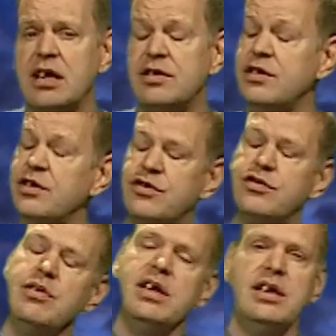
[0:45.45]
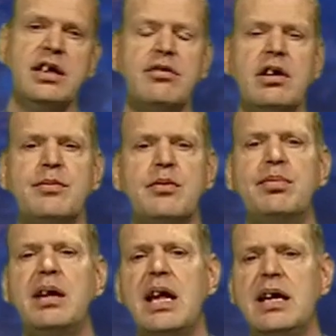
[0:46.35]
as this is truly an incredible
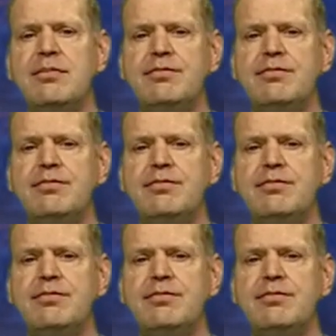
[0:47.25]
plan.